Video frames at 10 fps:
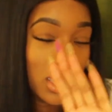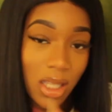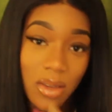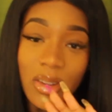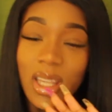
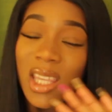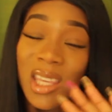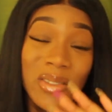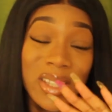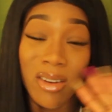Give,
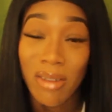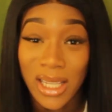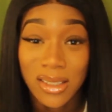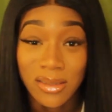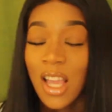give it a
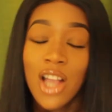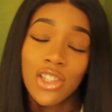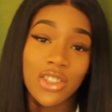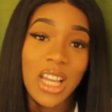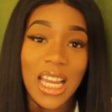rest.
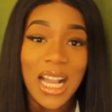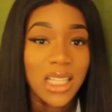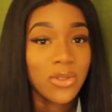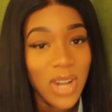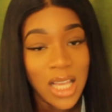Just trying to
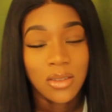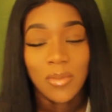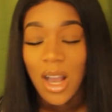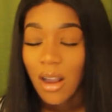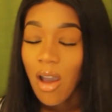catch flats with
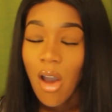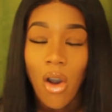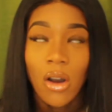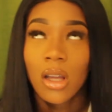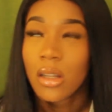my
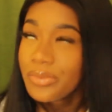girl